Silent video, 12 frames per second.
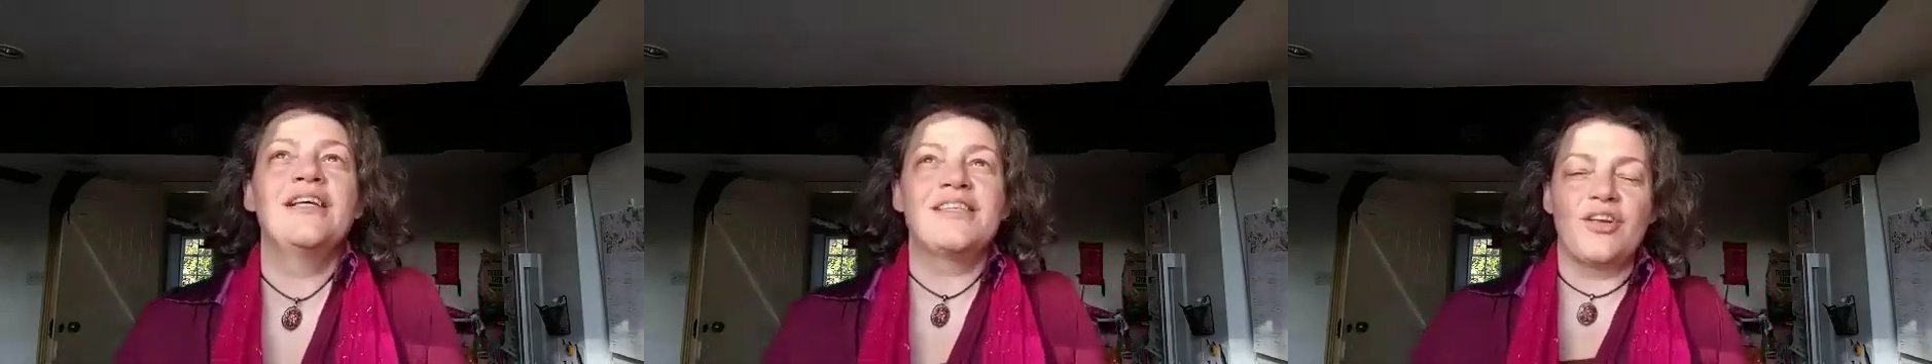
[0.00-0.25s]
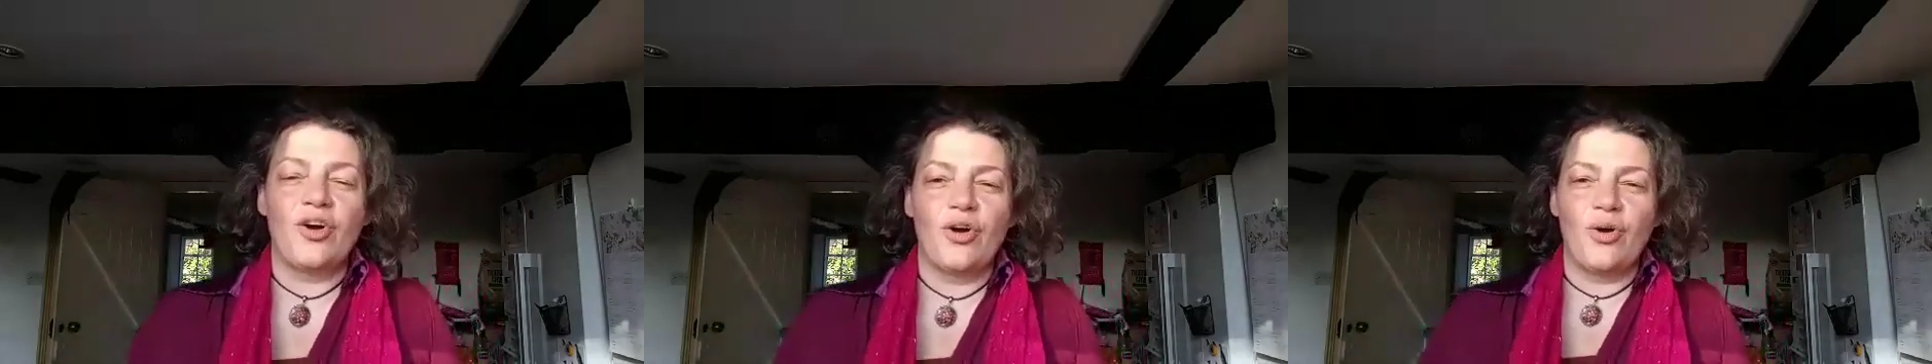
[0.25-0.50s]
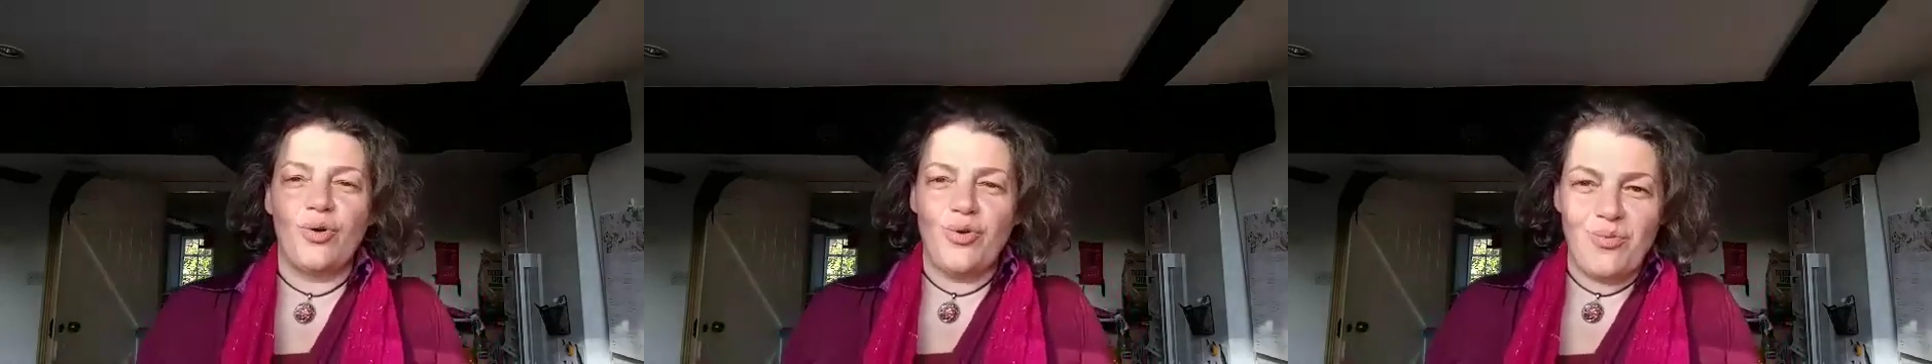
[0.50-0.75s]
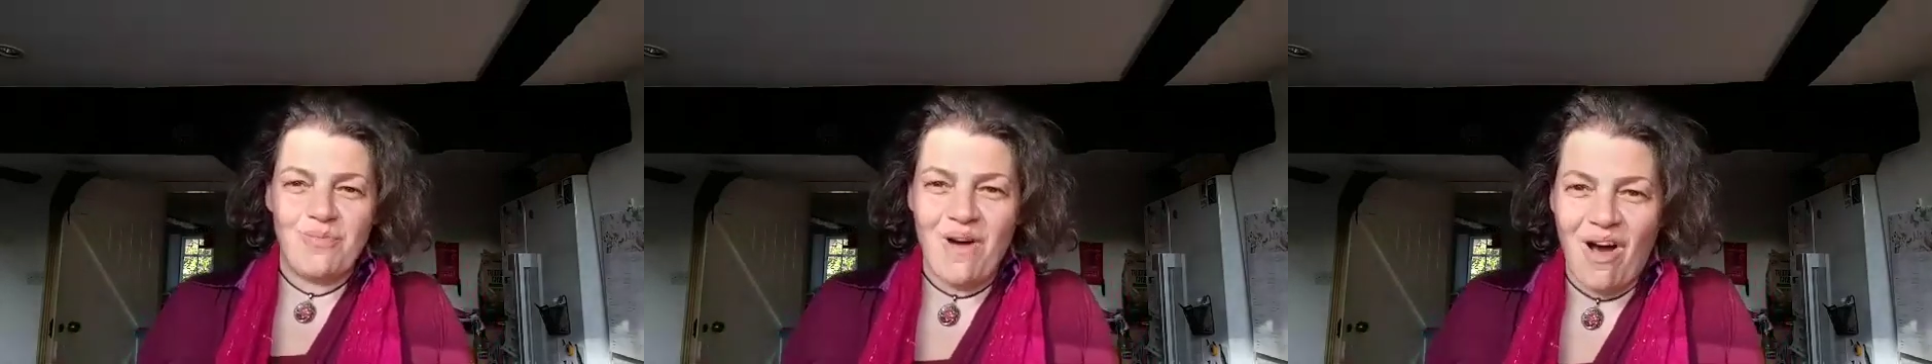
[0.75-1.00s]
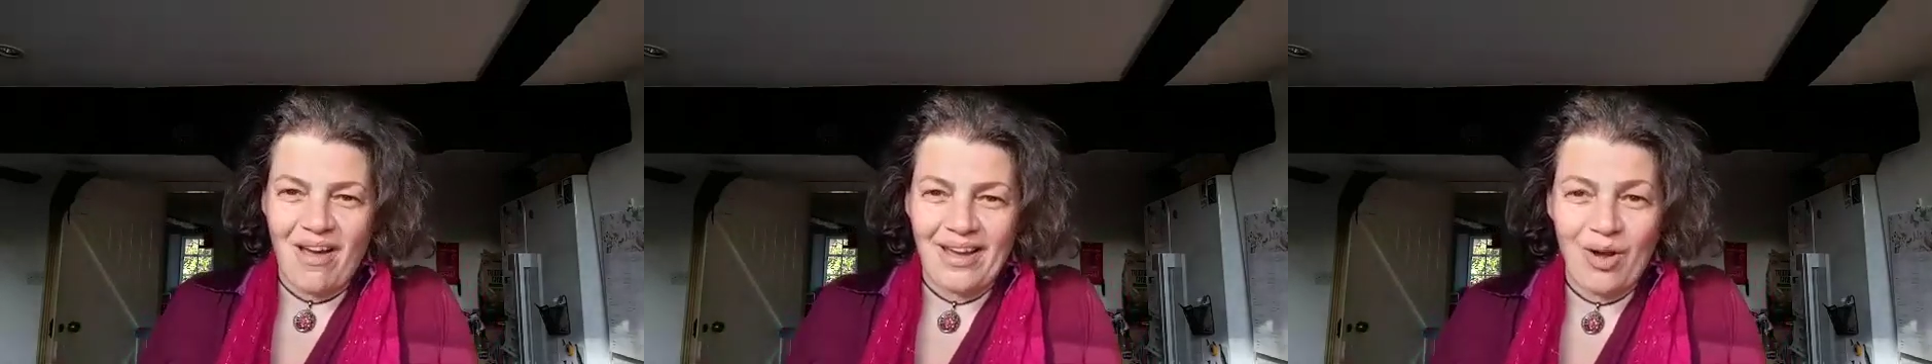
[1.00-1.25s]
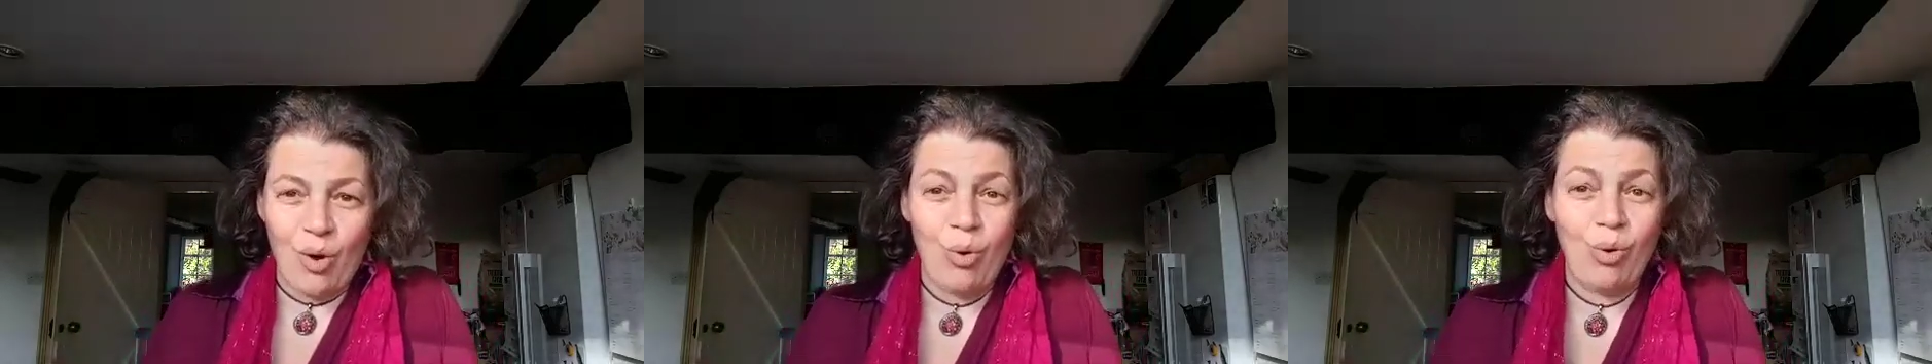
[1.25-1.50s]
So,
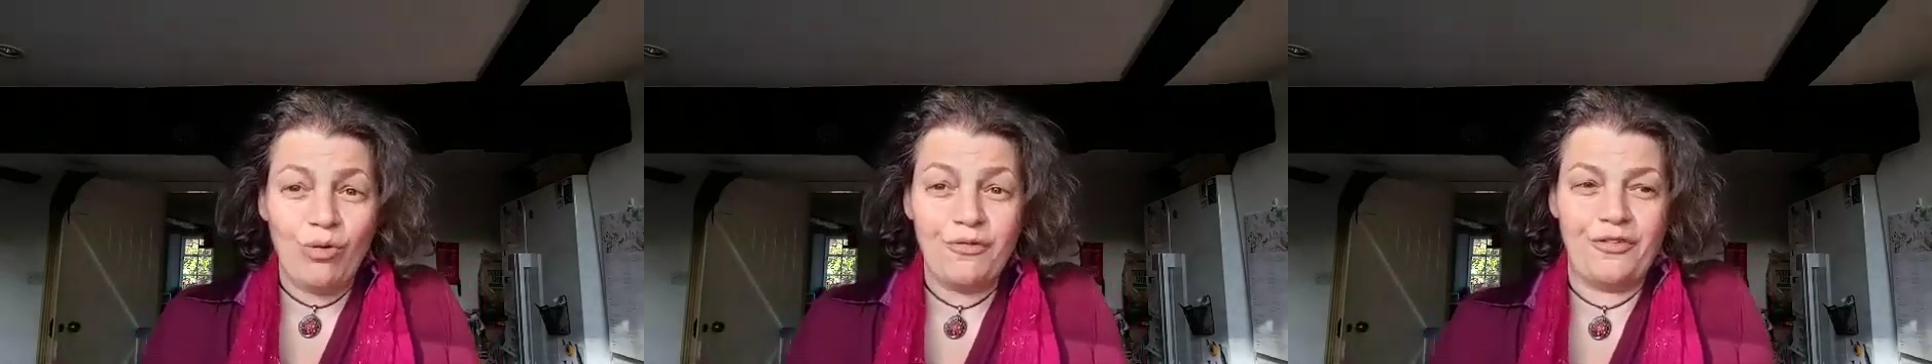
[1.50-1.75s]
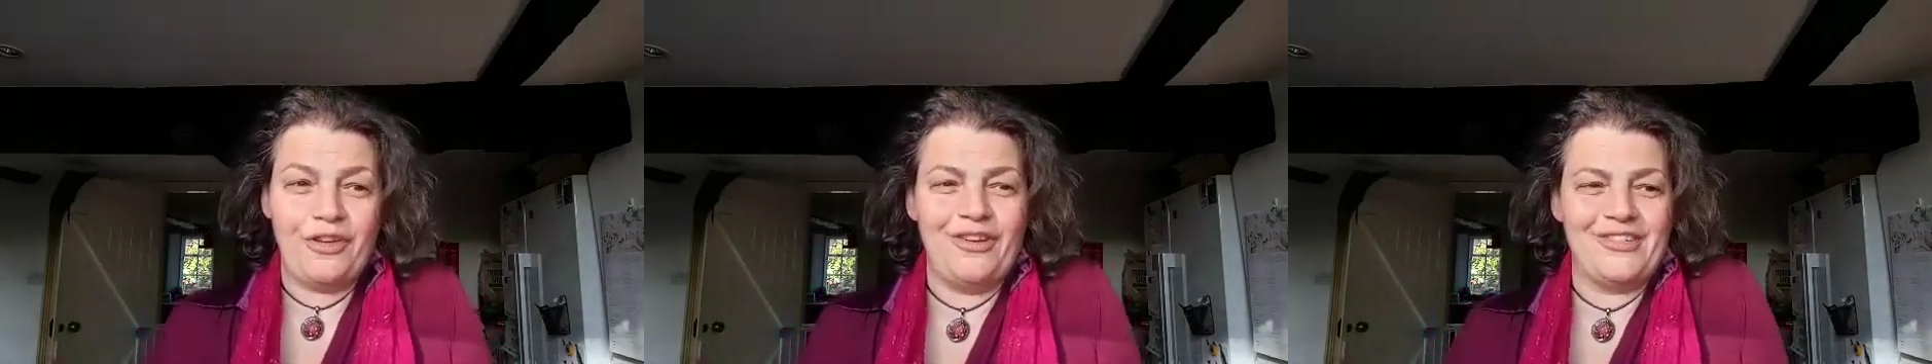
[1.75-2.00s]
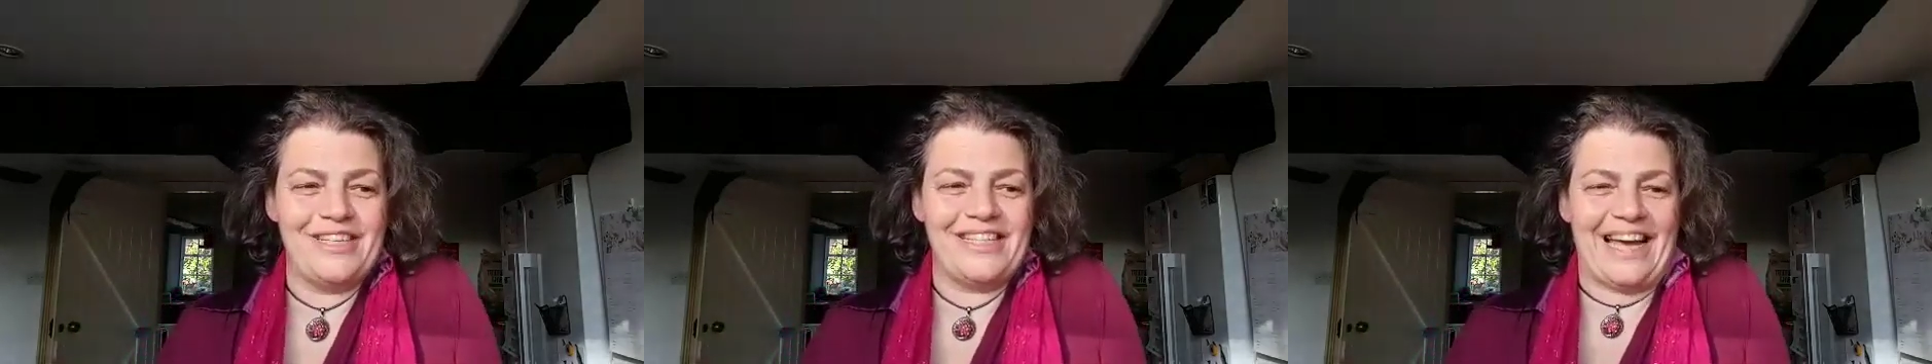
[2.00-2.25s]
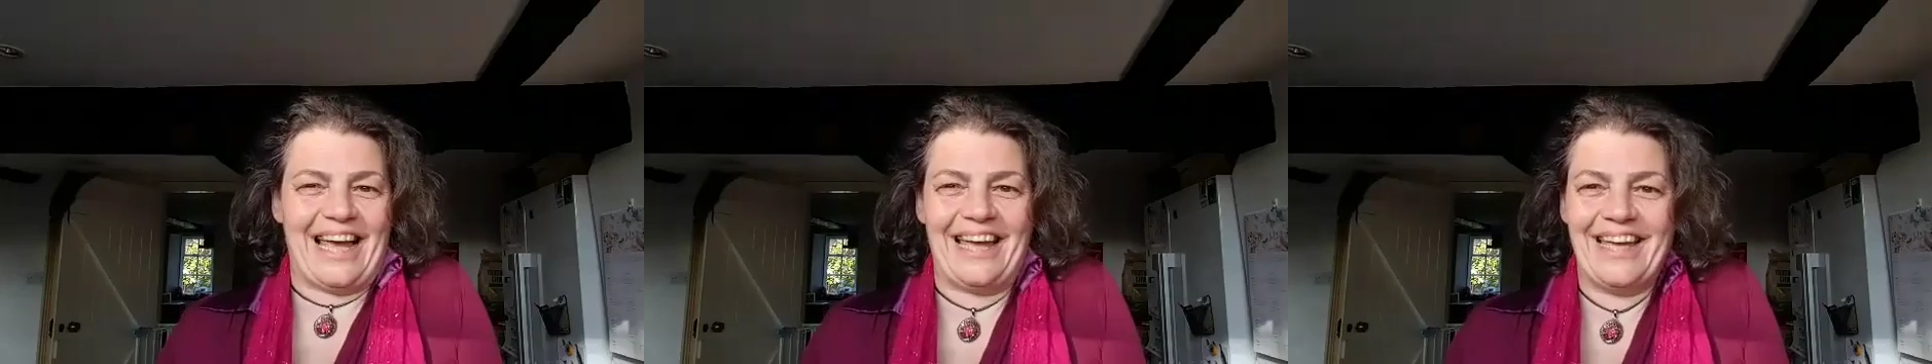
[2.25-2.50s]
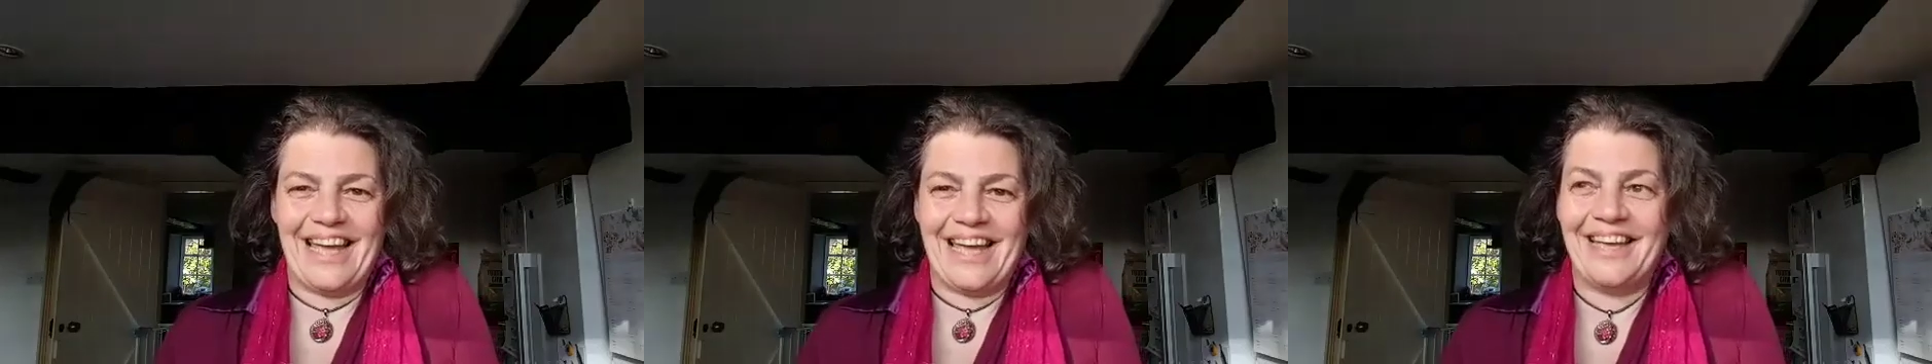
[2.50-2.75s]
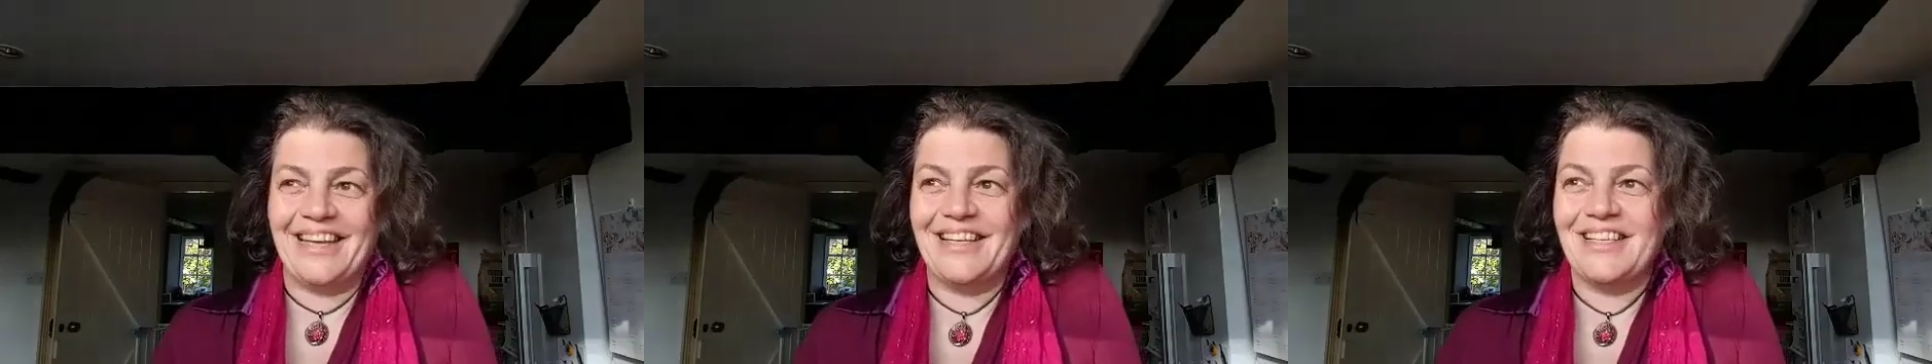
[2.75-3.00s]
my call for you today
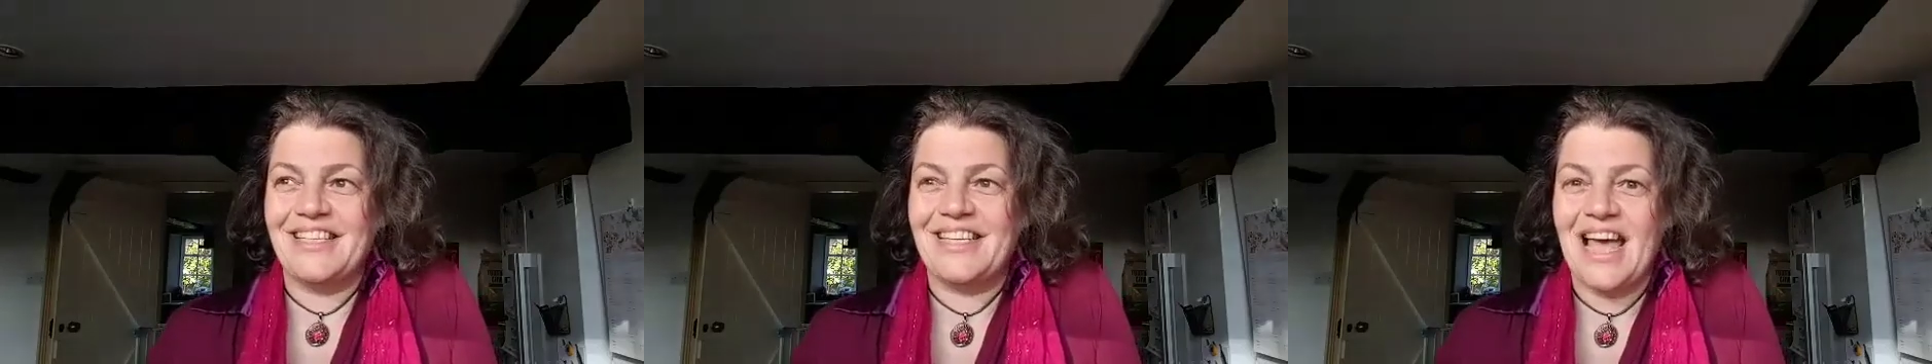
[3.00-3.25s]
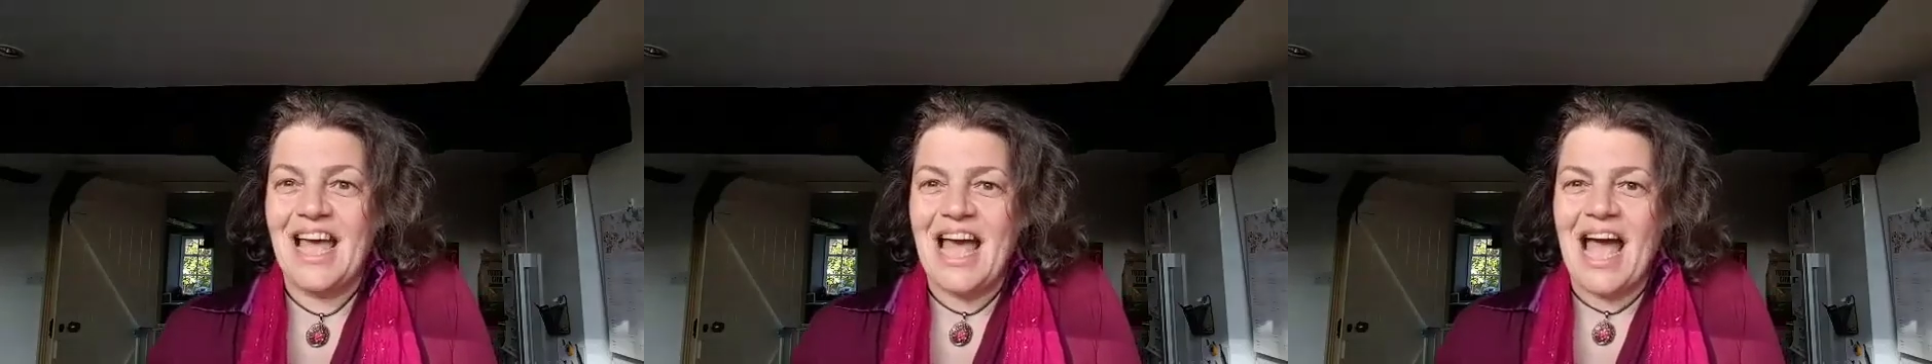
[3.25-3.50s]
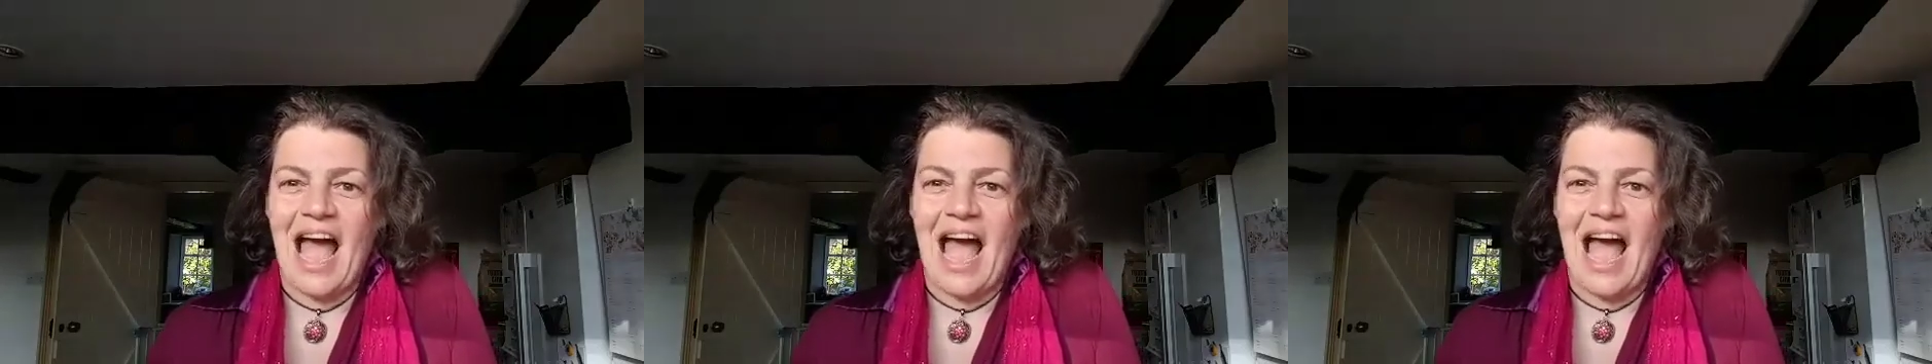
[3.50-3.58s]
is